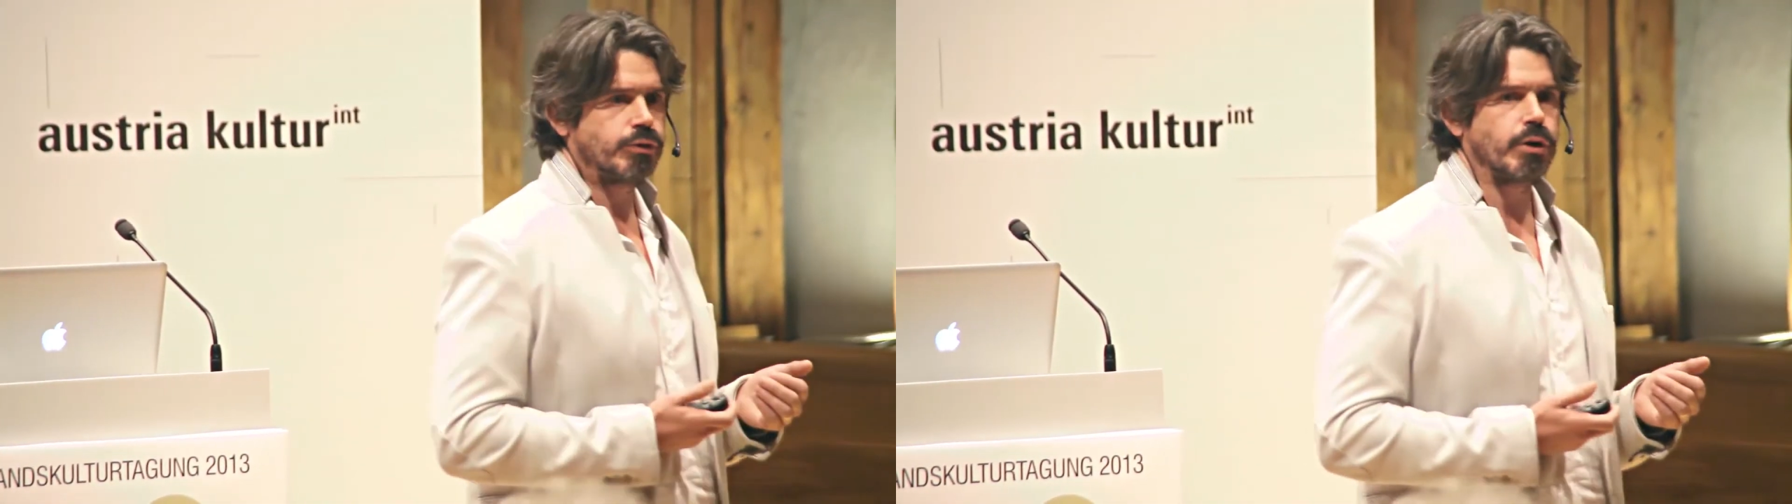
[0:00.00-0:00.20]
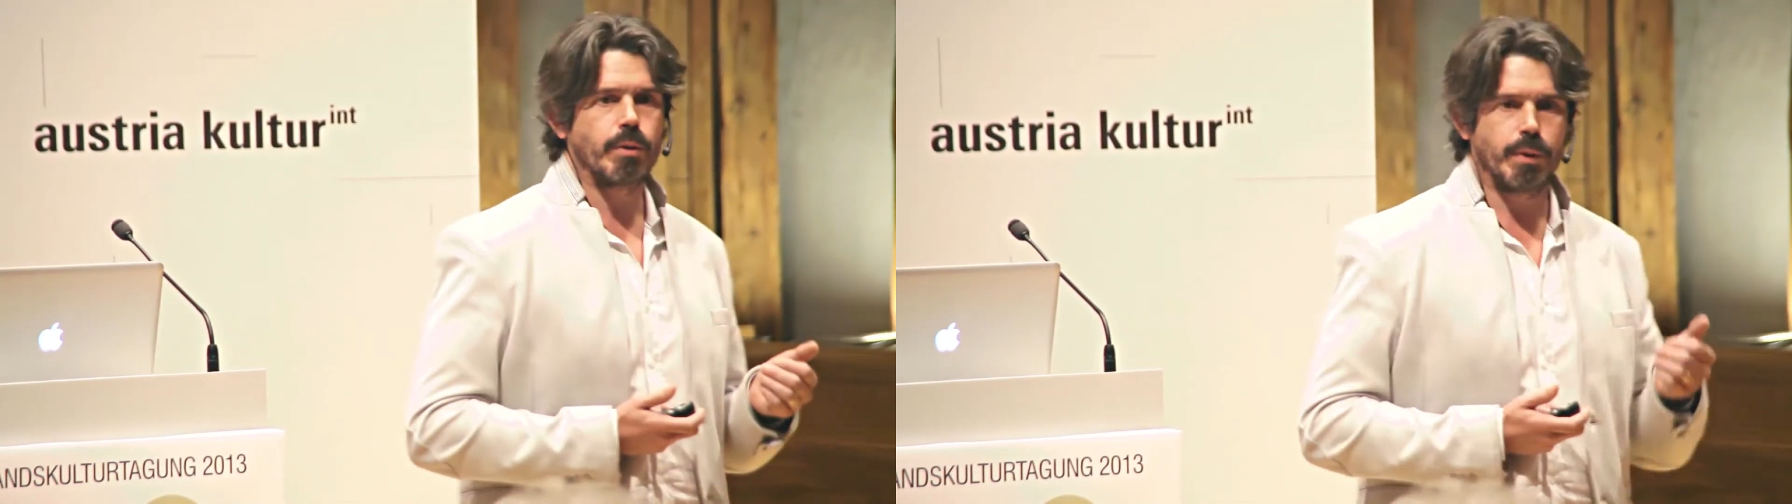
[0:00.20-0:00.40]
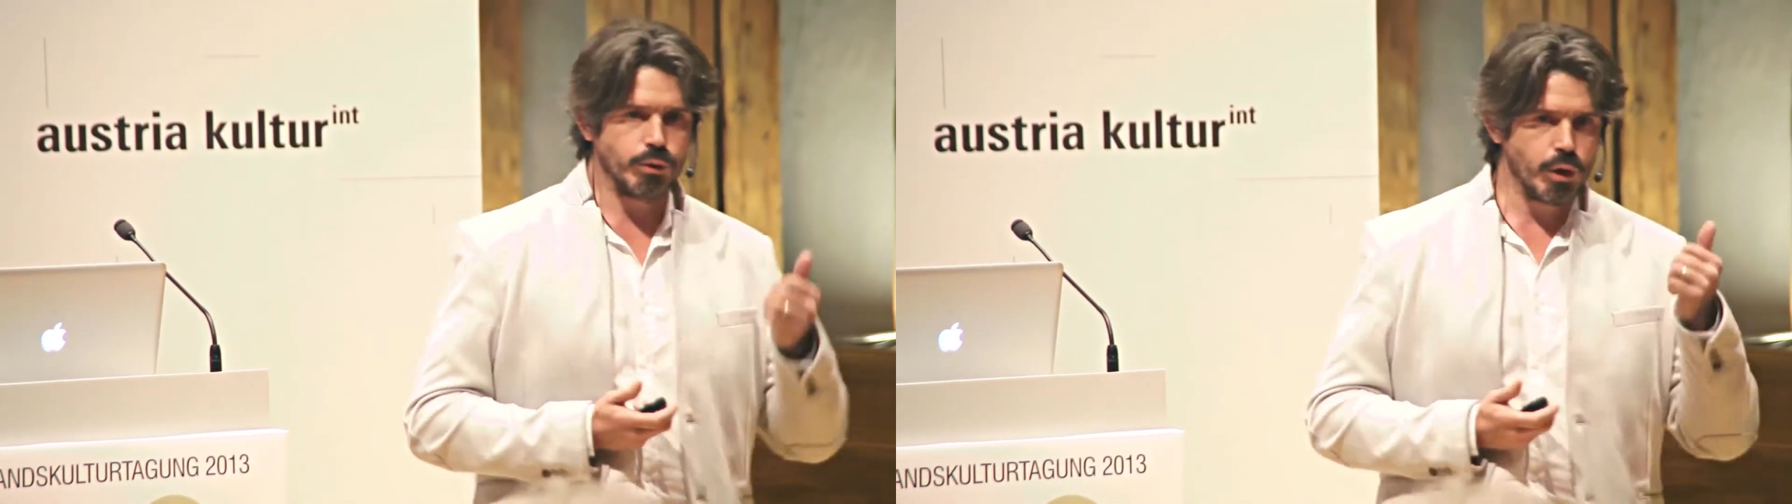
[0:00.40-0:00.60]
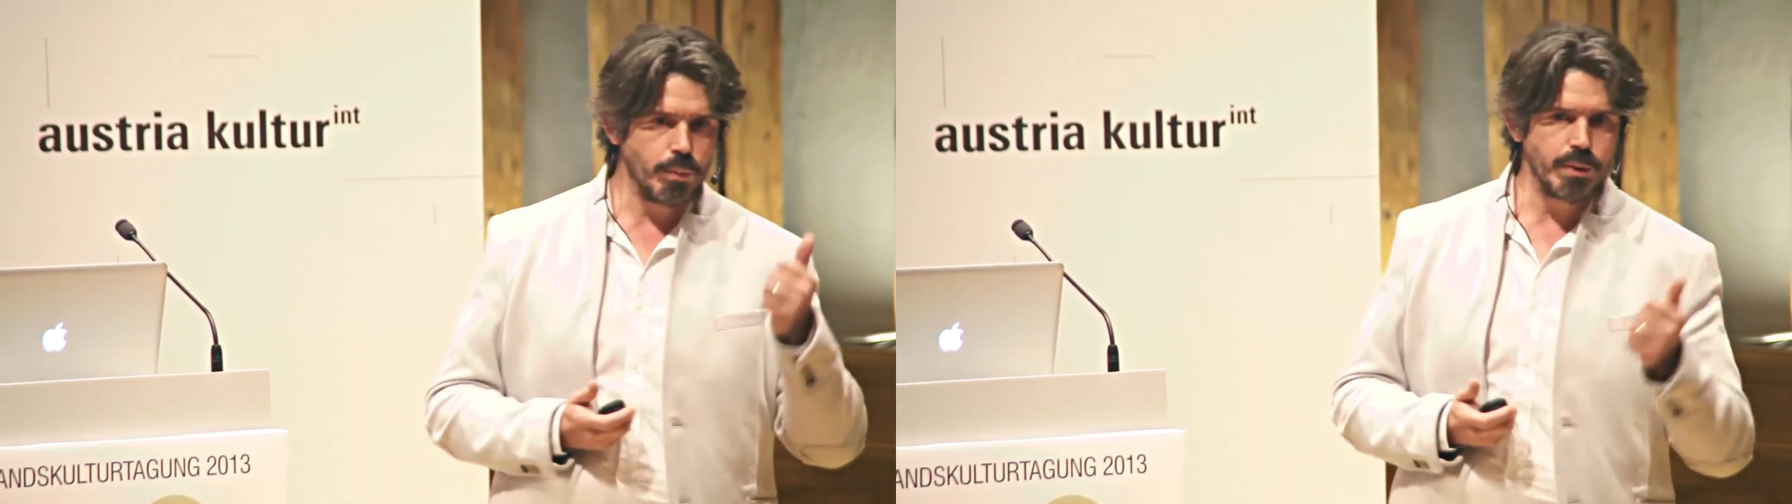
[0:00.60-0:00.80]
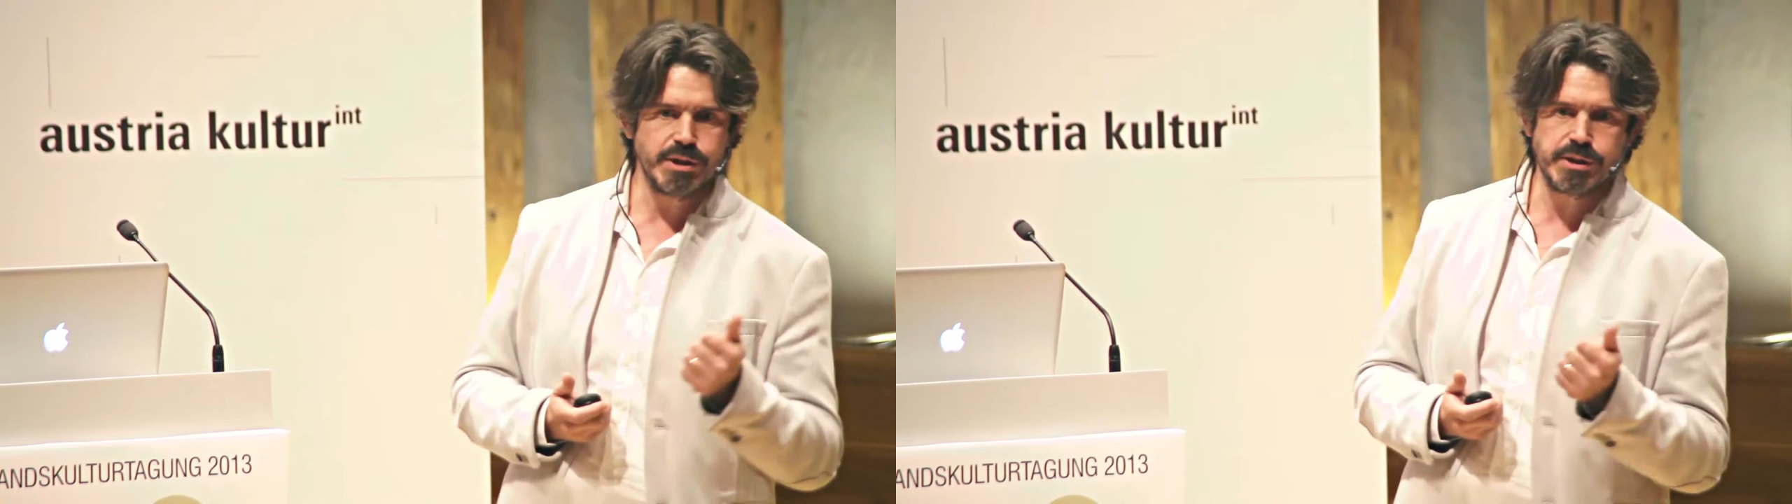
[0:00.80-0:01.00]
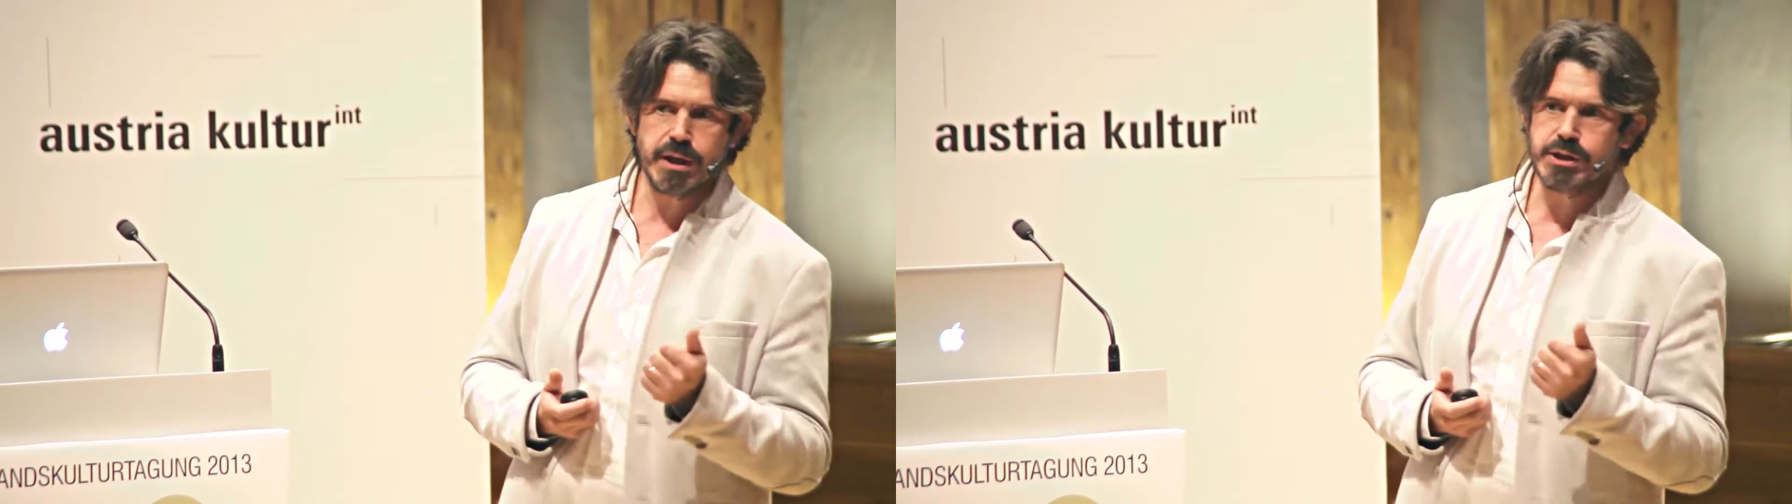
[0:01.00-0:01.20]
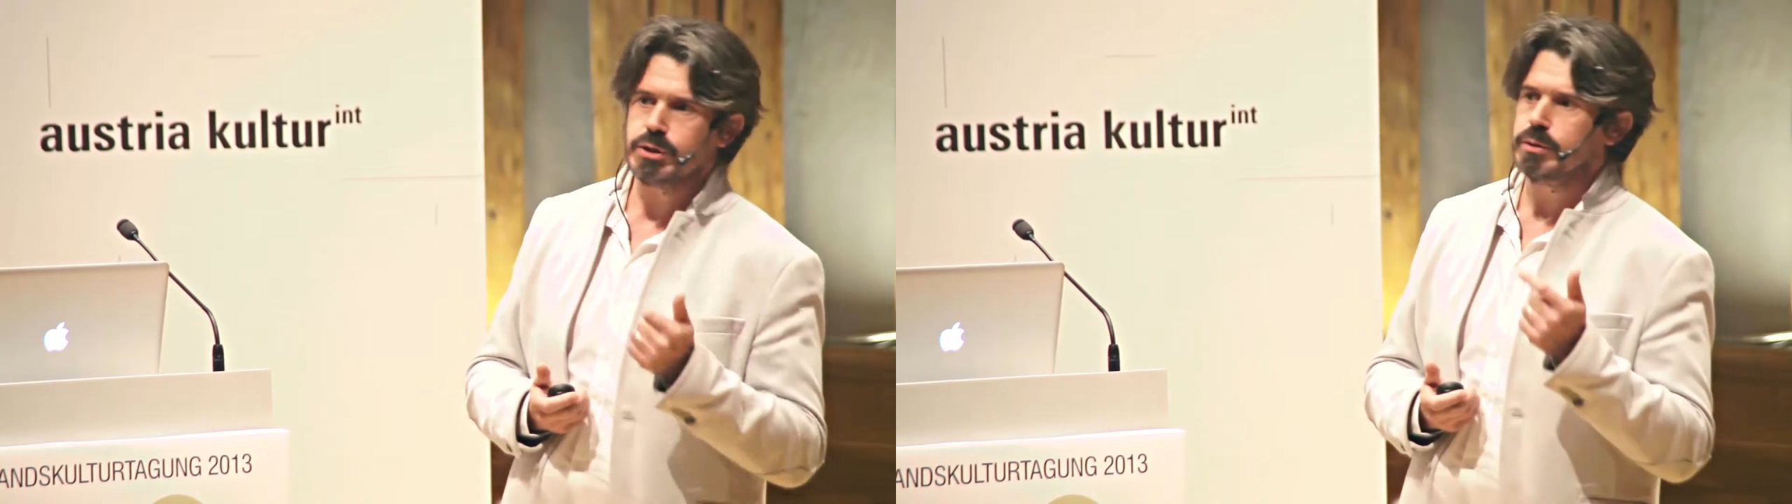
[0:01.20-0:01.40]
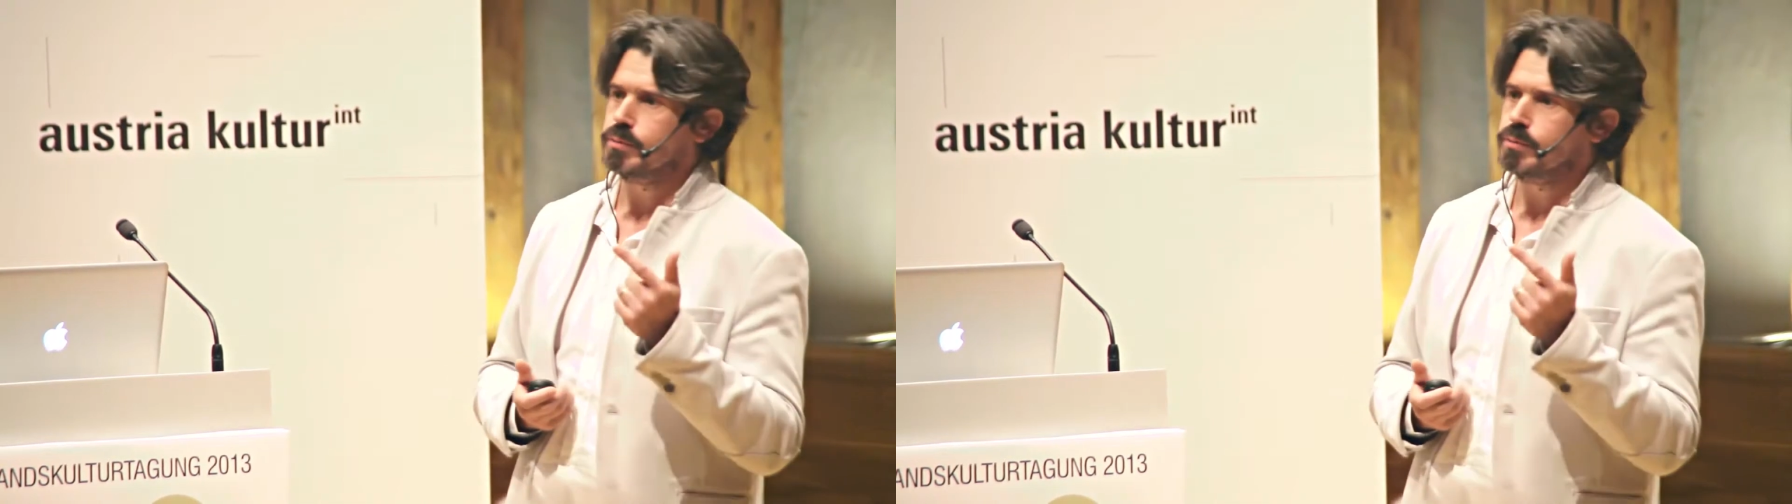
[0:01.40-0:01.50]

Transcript: talk about globalization,